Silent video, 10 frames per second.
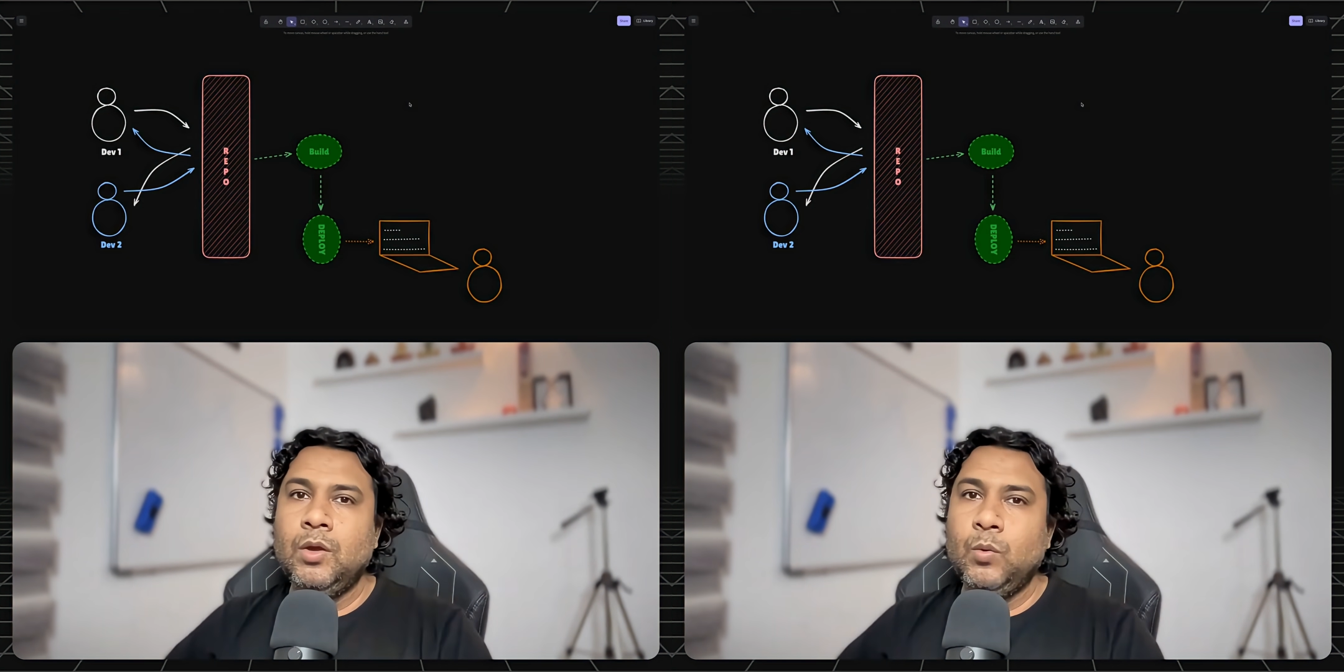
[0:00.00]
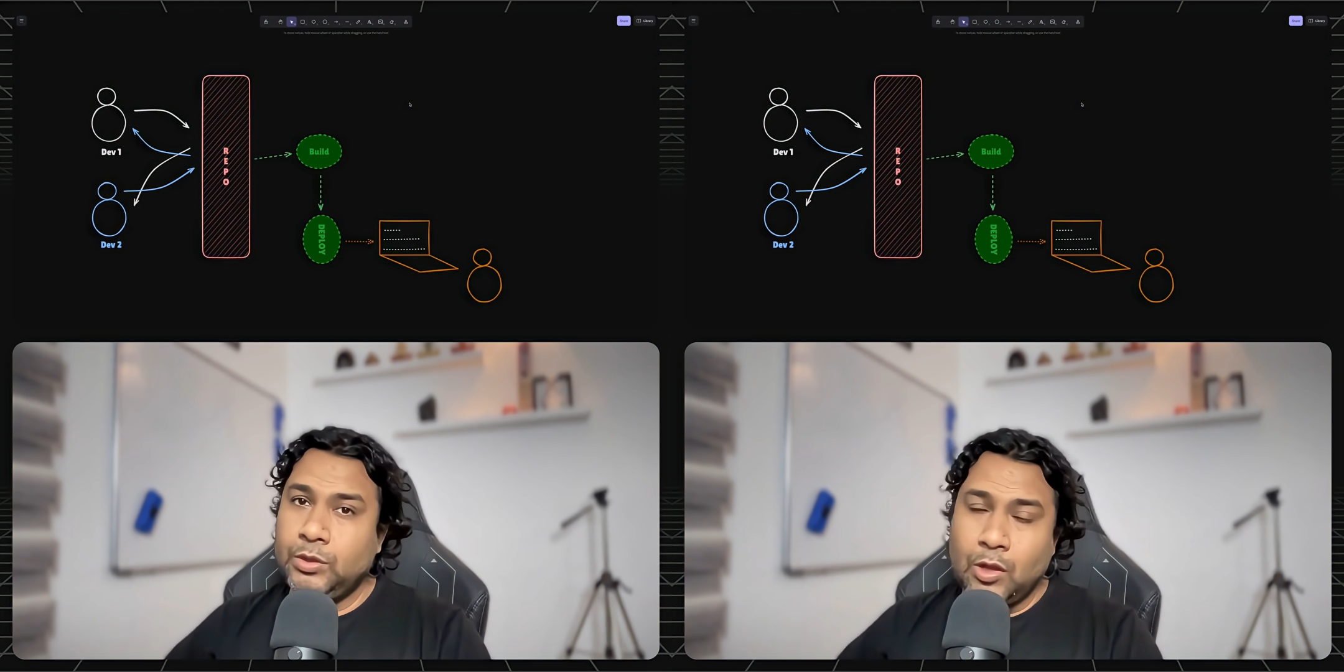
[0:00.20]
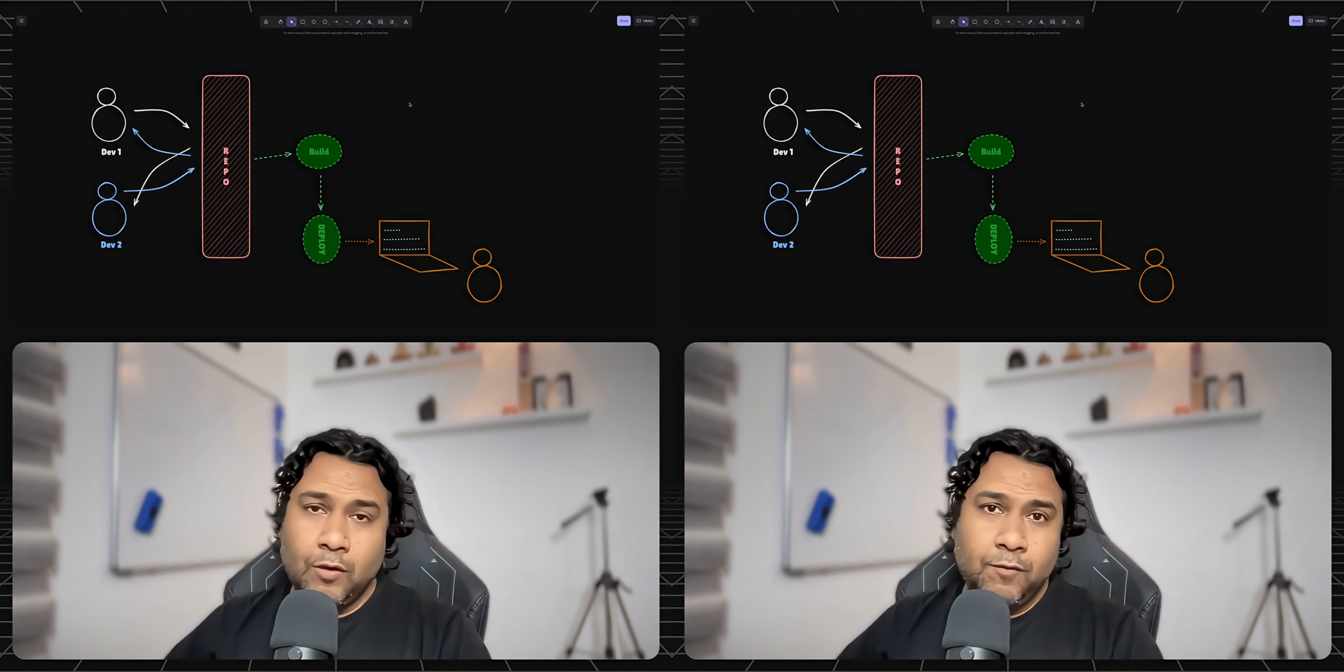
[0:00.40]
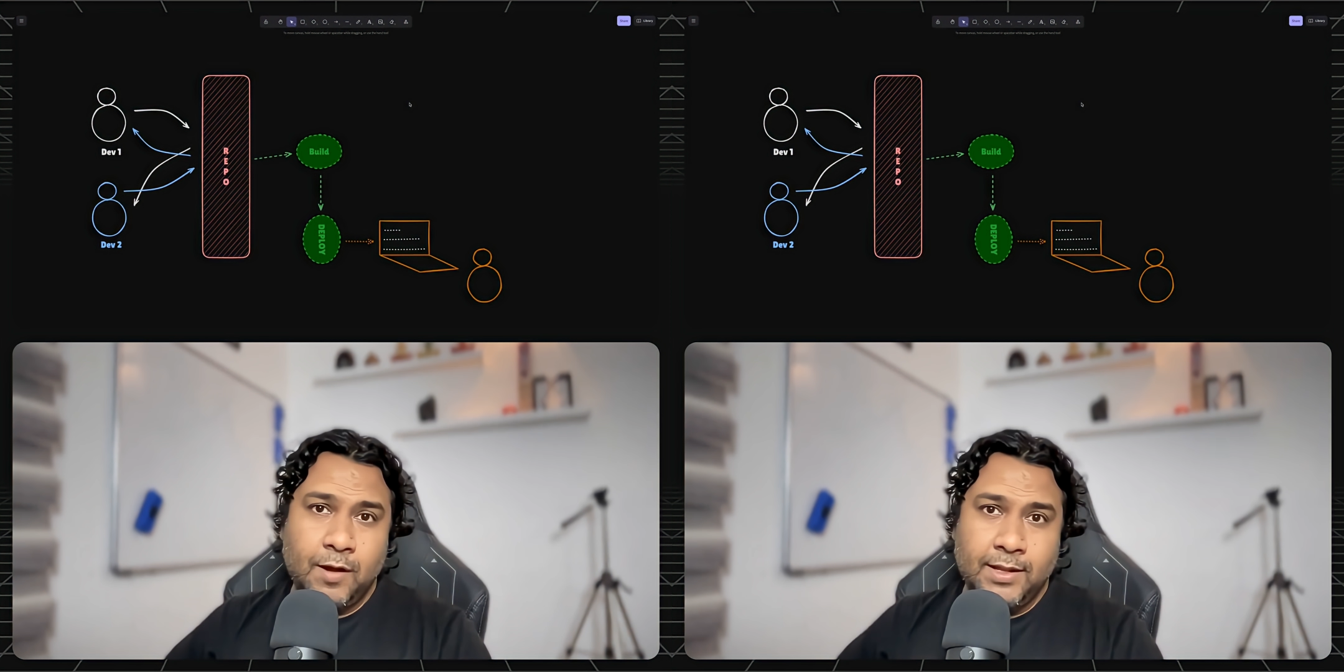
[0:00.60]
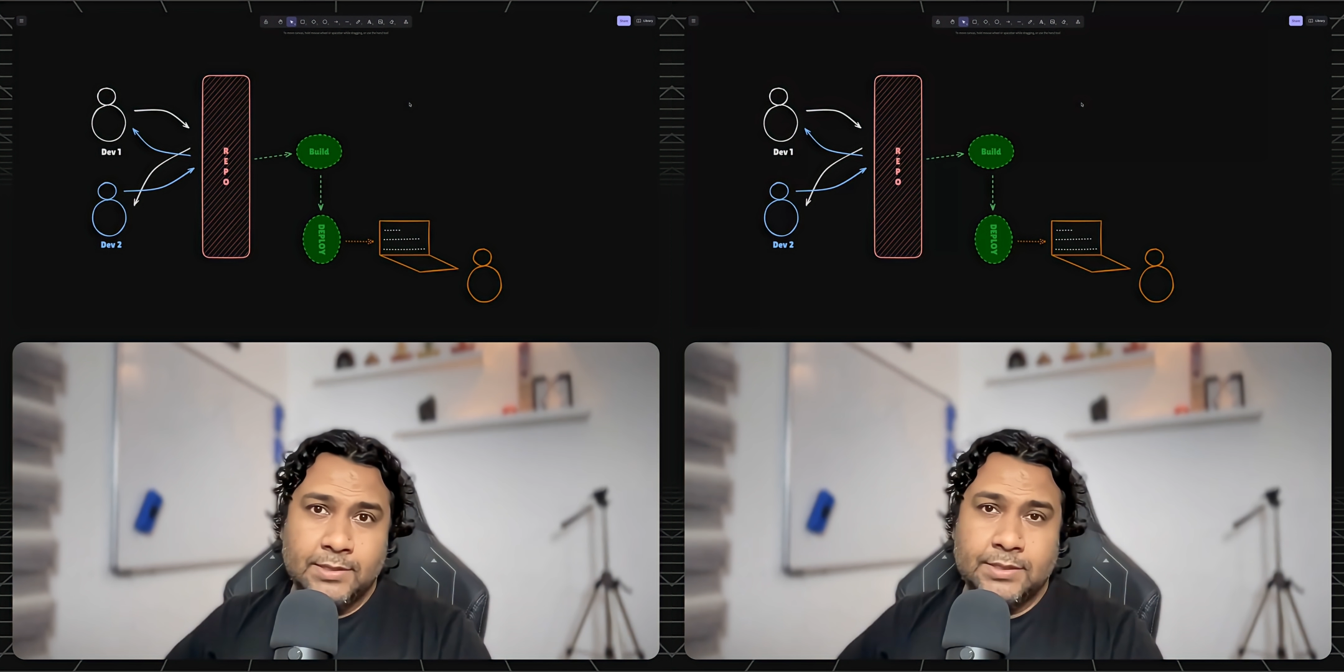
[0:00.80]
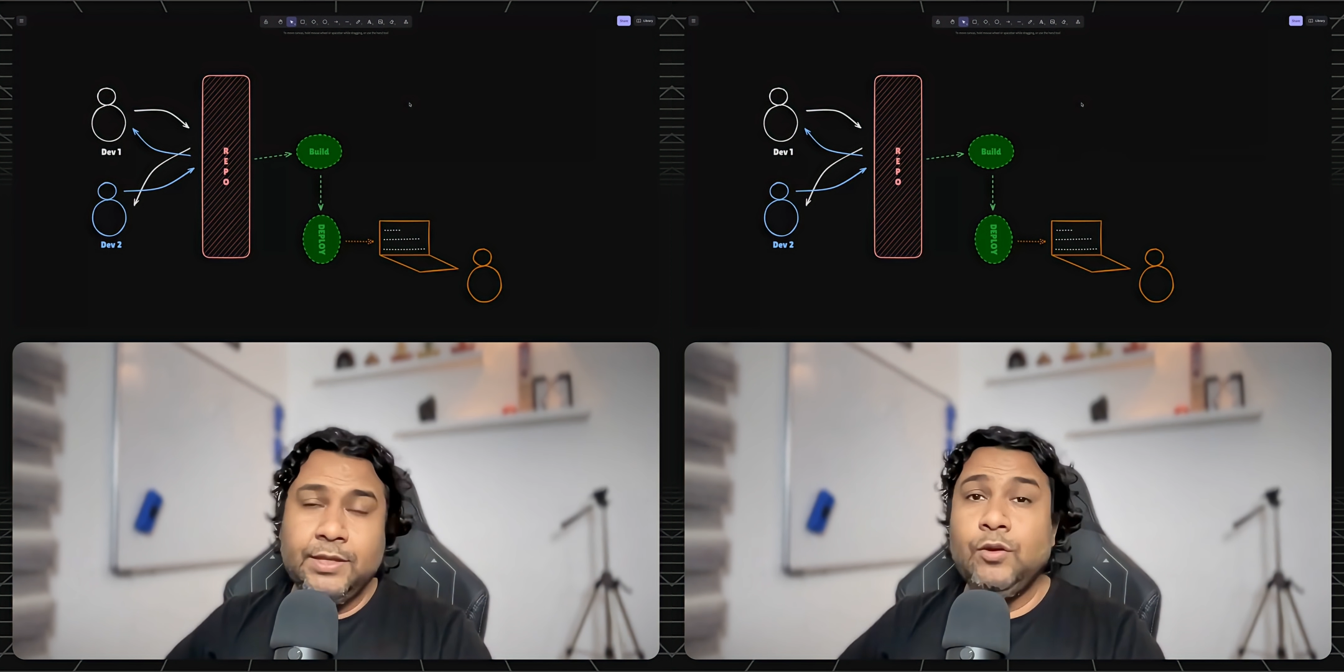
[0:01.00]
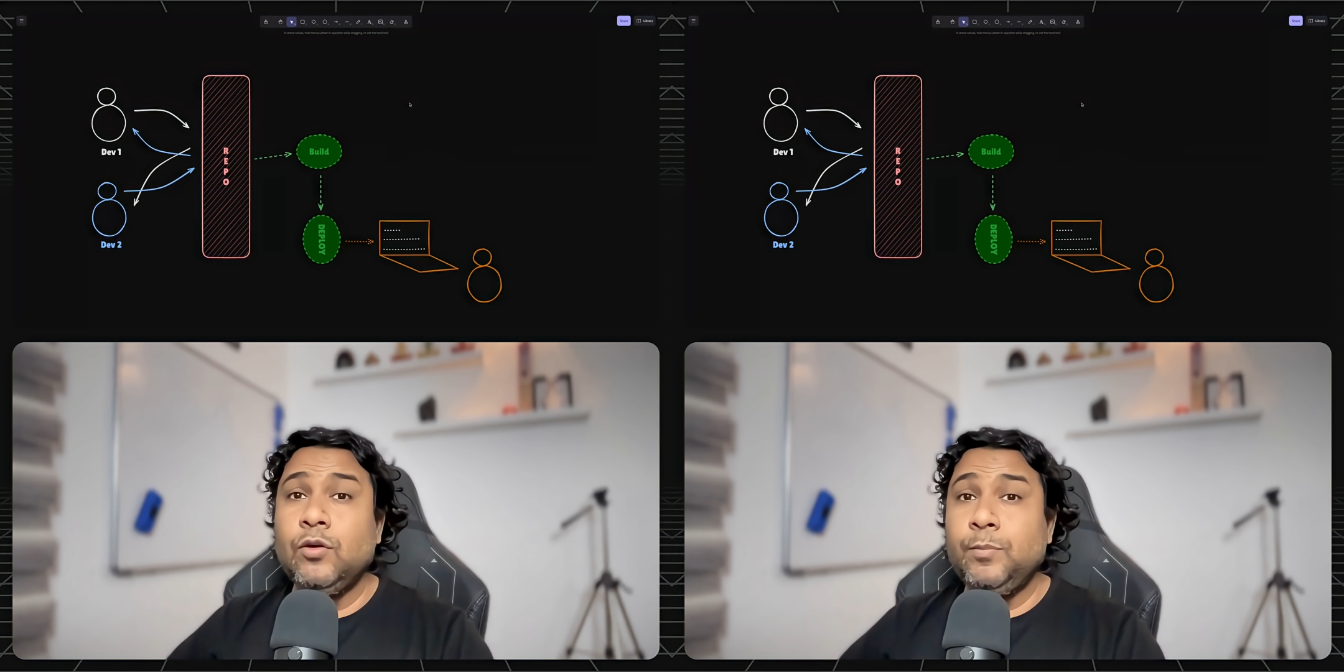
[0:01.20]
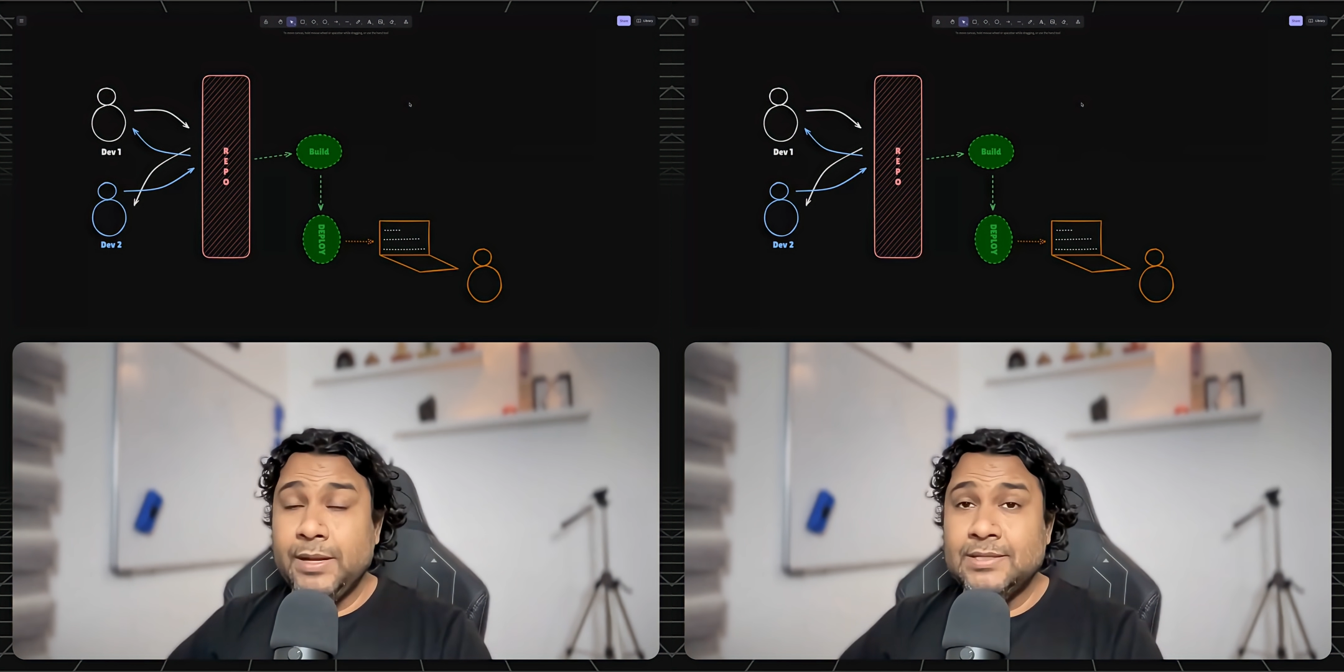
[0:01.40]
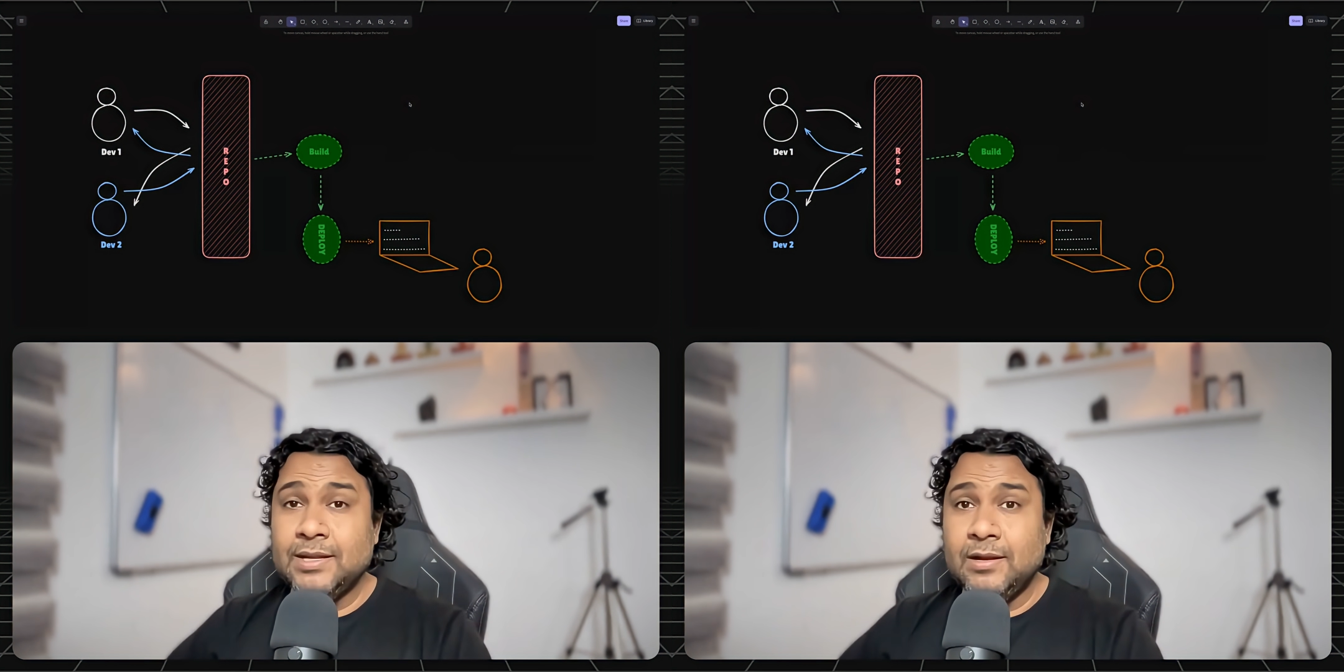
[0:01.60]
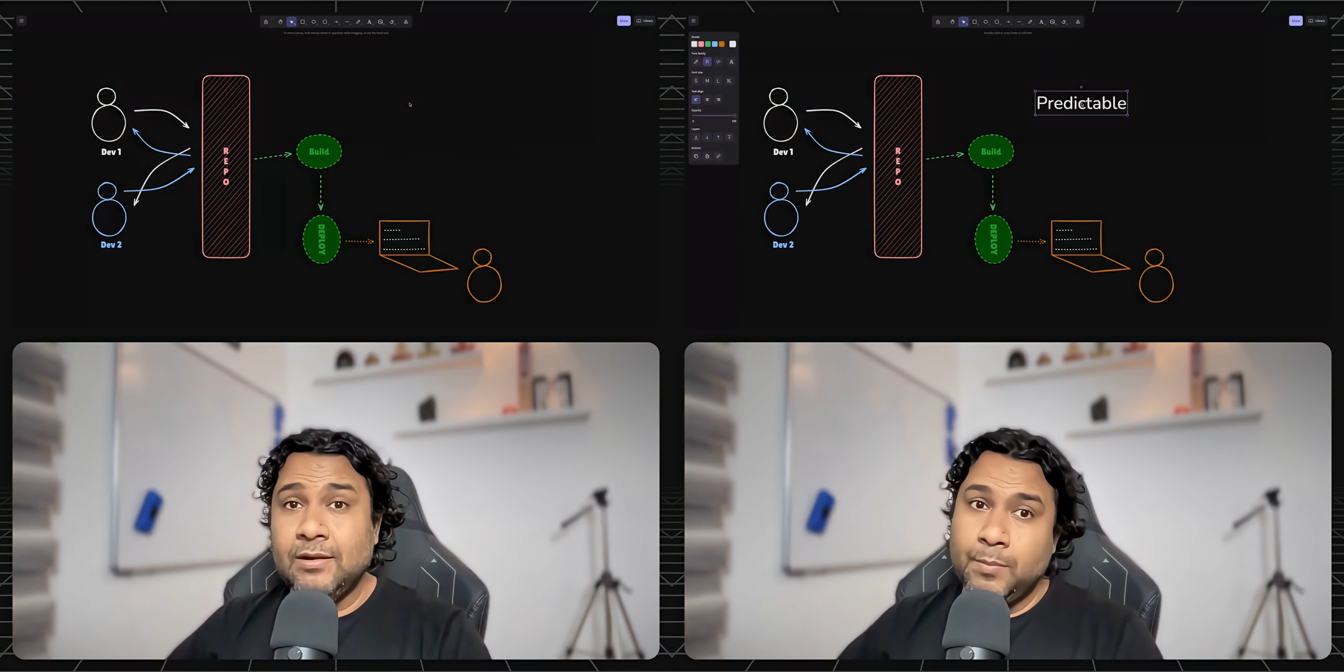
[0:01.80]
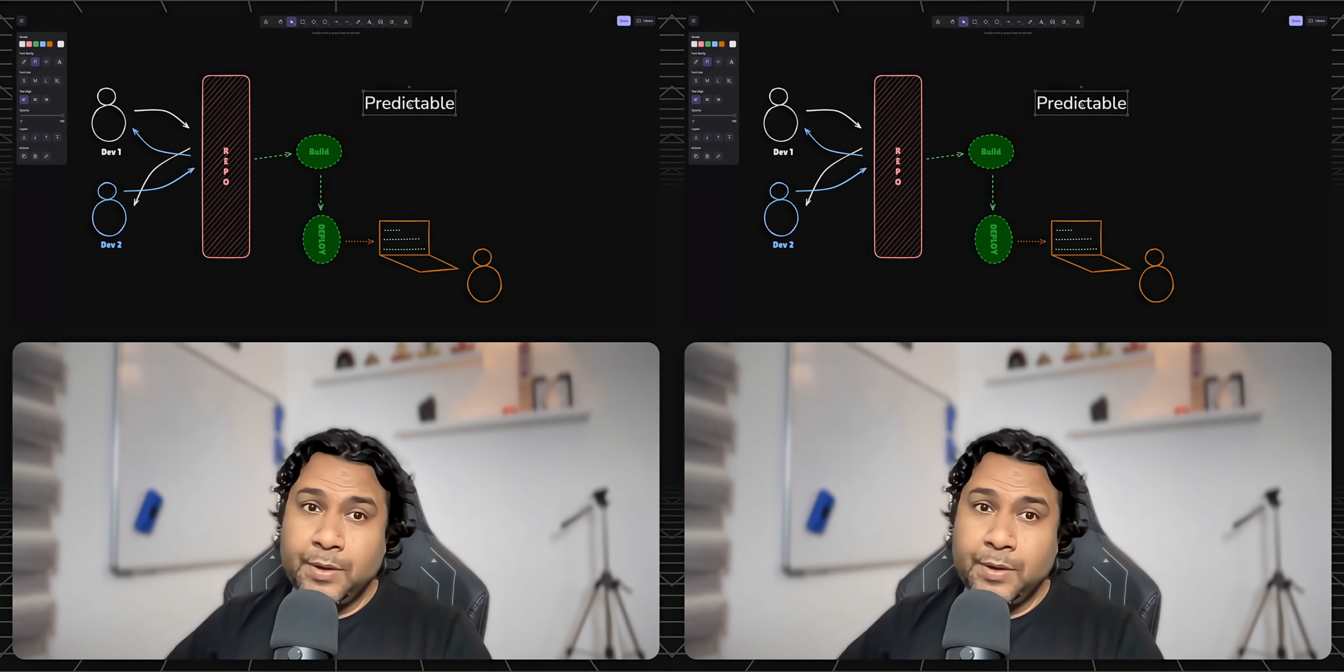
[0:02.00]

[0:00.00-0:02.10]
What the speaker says: With lock files, your builds are